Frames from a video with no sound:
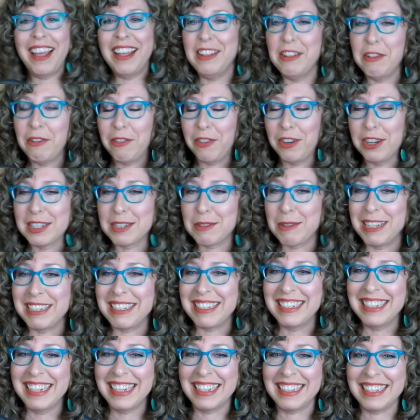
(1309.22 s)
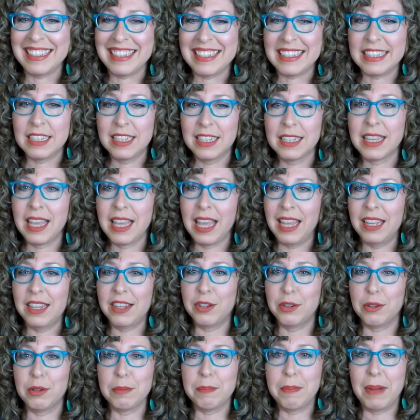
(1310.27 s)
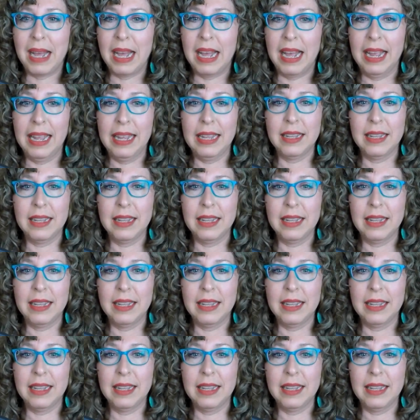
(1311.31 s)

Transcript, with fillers: the first question is cake or pie?